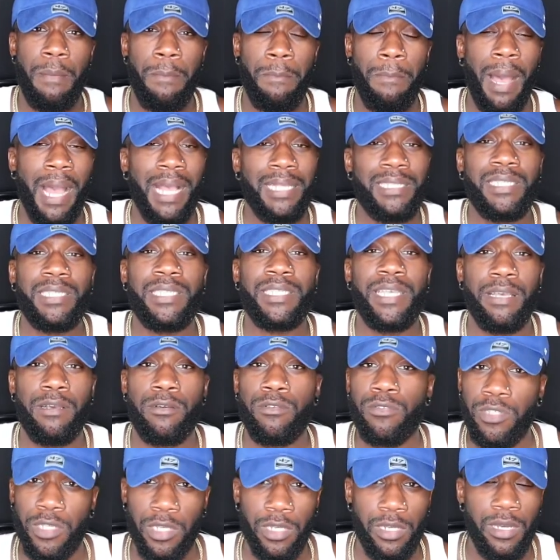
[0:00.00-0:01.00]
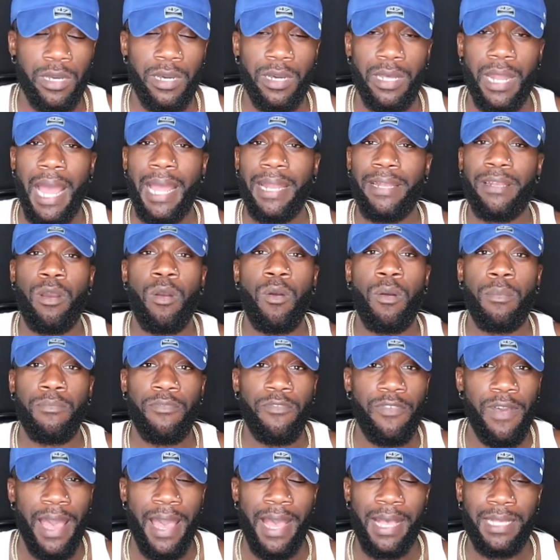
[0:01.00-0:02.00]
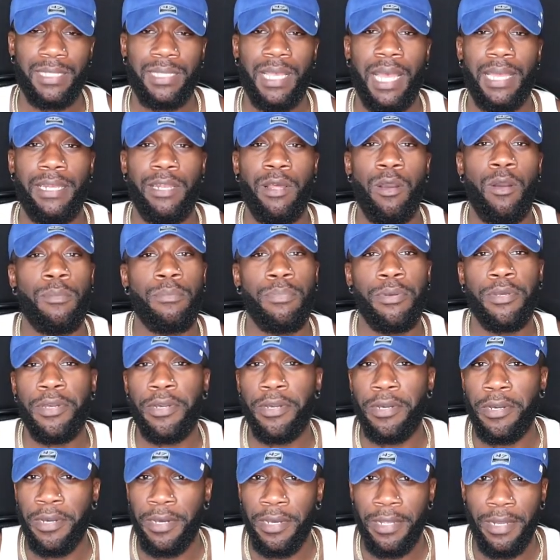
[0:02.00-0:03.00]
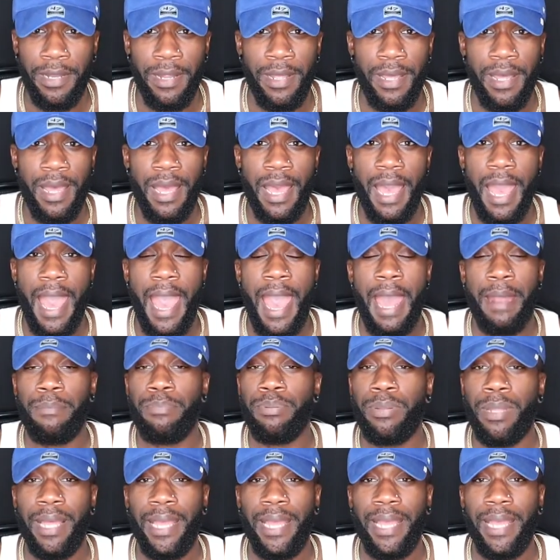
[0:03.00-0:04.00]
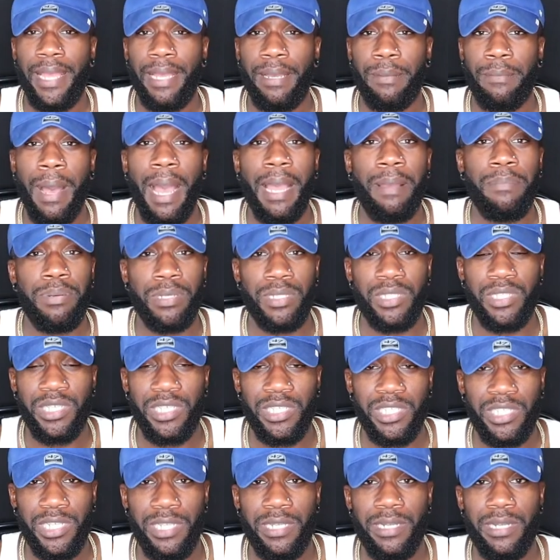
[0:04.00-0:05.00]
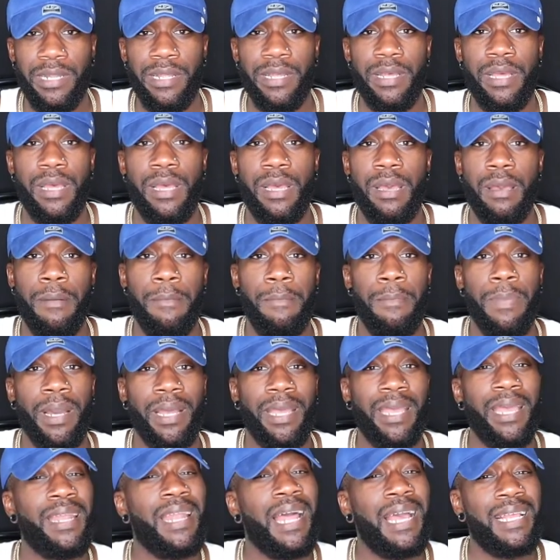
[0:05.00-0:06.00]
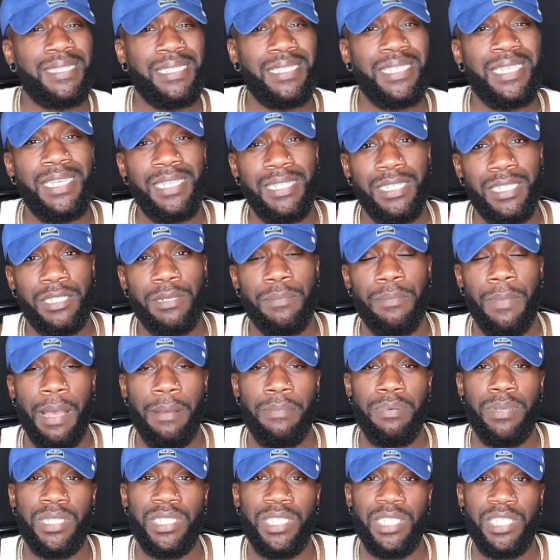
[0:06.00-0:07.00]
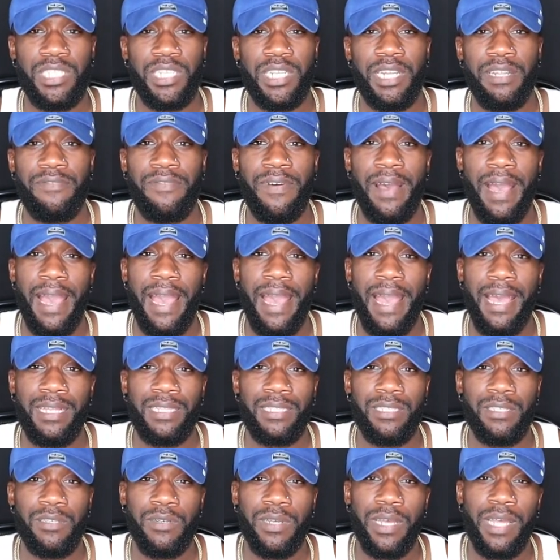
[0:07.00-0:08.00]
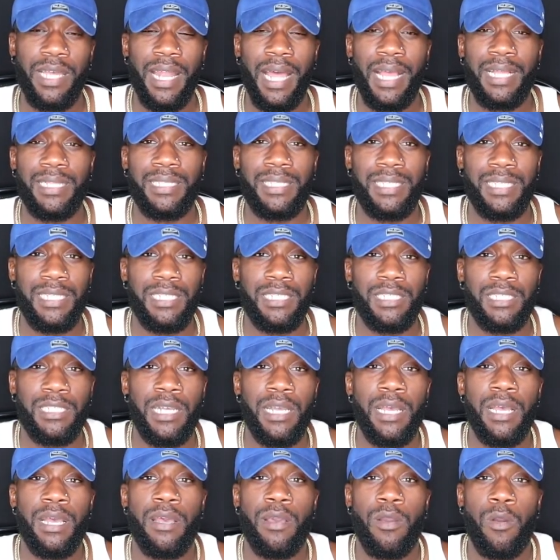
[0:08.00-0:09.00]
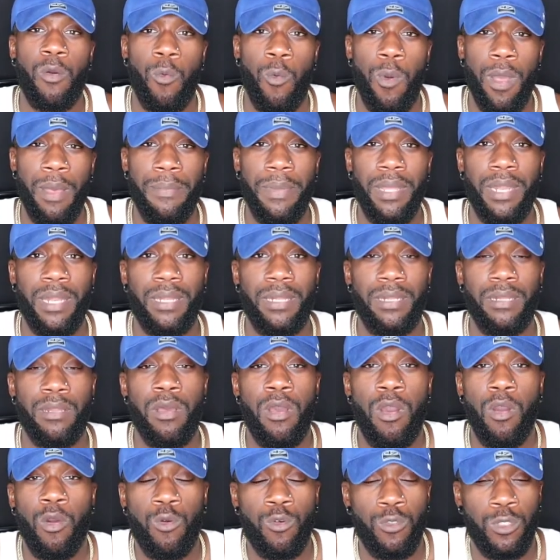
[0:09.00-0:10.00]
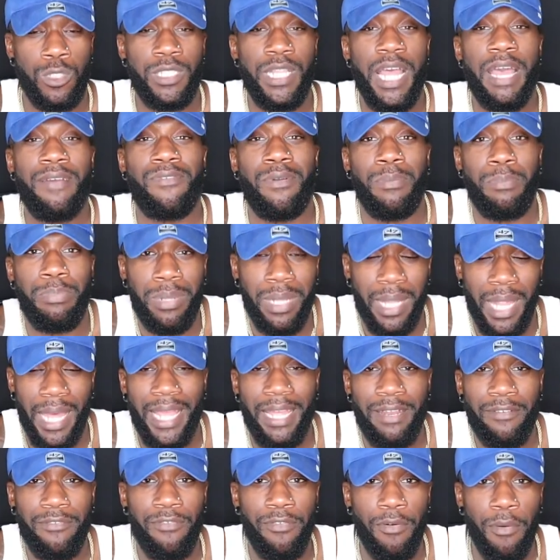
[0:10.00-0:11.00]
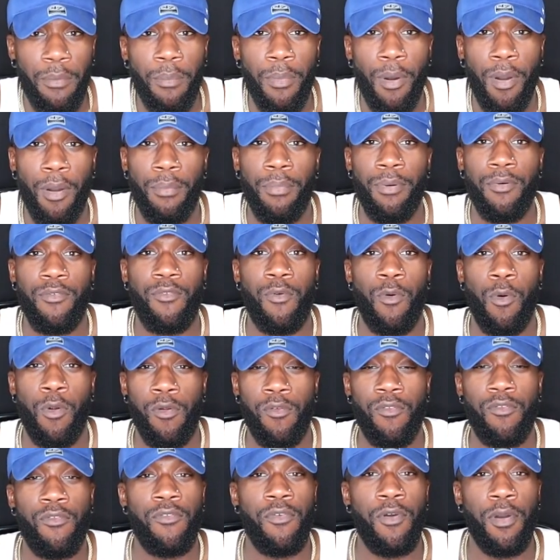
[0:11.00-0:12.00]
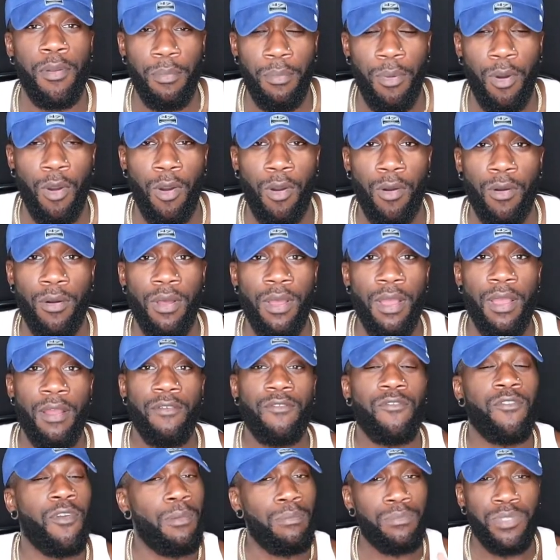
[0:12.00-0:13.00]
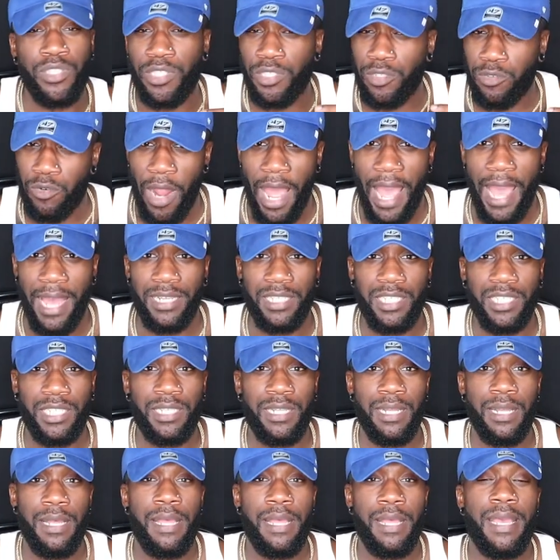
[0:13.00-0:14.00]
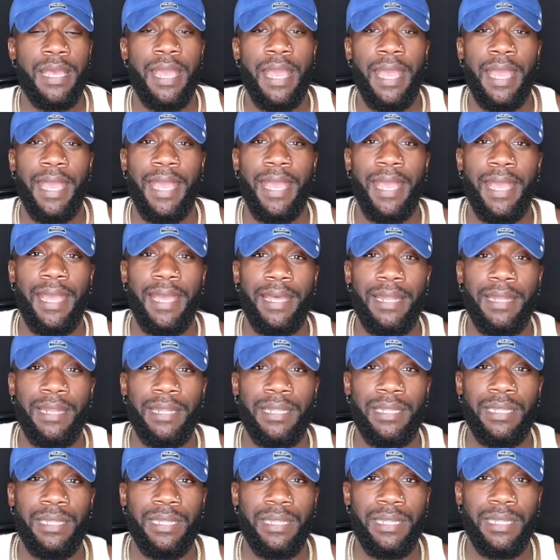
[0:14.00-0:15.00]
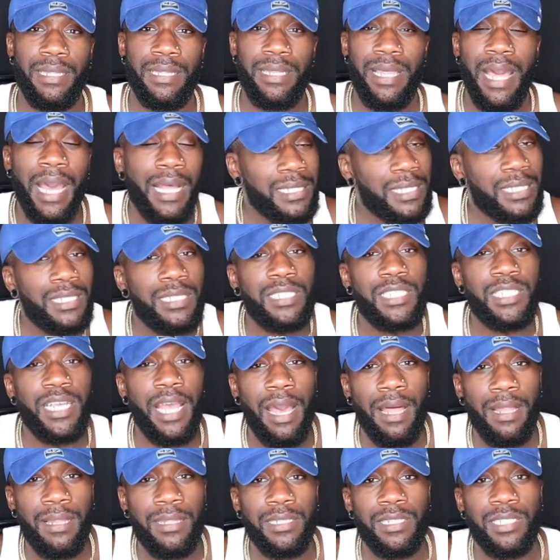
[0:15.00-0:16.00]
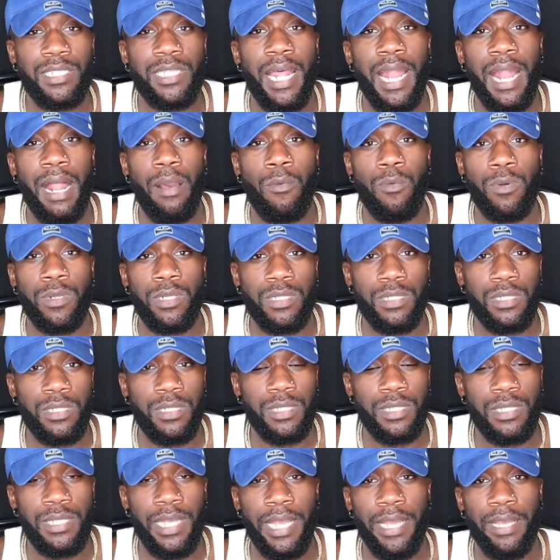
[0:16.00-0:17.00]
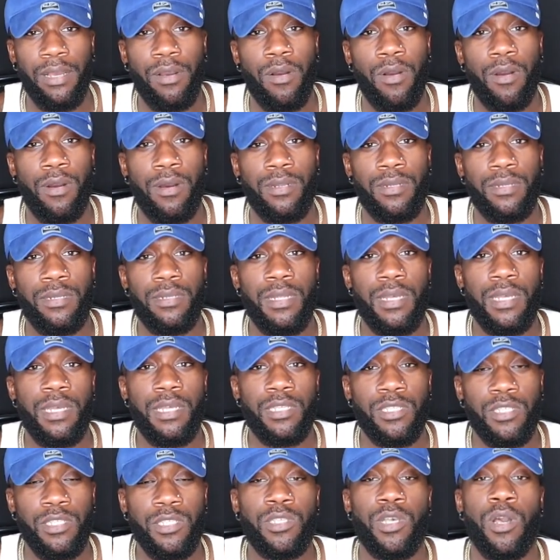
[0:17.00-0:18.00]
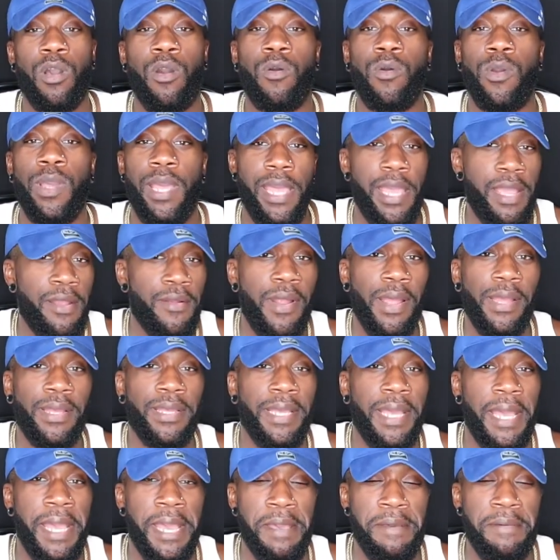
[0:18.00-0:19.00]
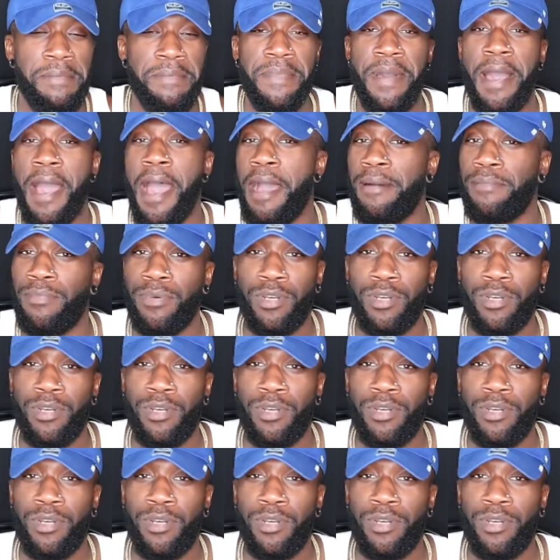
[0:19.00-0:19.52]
My skills are good. I know I'm fast. I know I'm good at playing my position. But can I teach my position if I had to? Can I teach women who's never played football before football from scratch? And that's a challenge that I wanted to take on. So here I am, I'm